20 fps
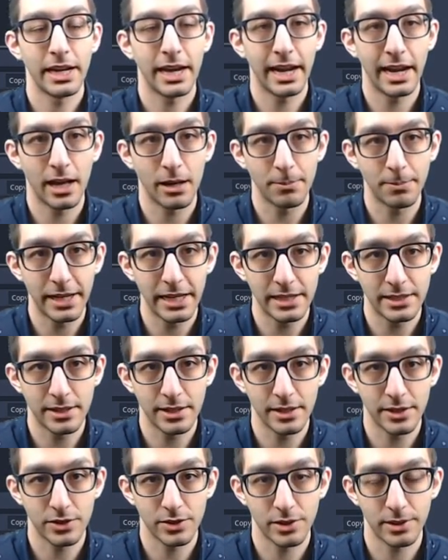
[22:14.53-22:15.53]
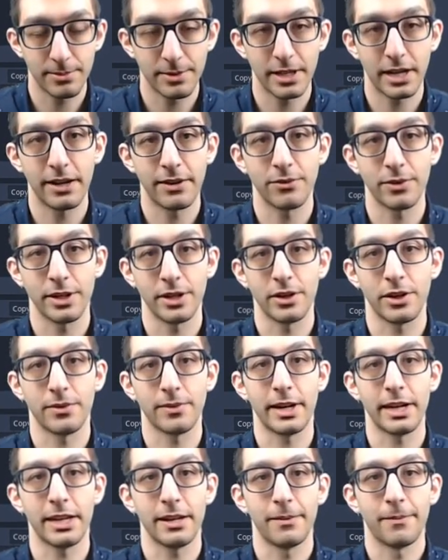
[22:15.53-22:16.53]
and I'll paste in a script that I've written
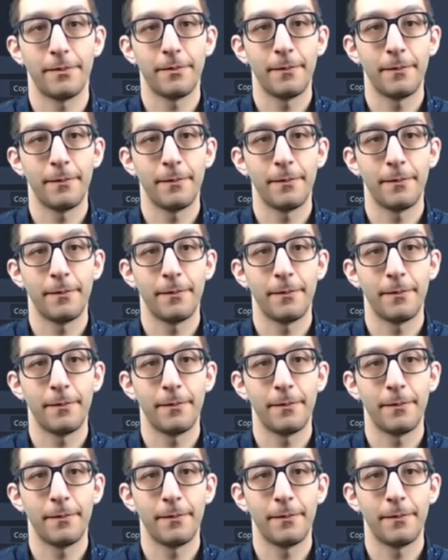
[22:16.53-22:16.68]
already.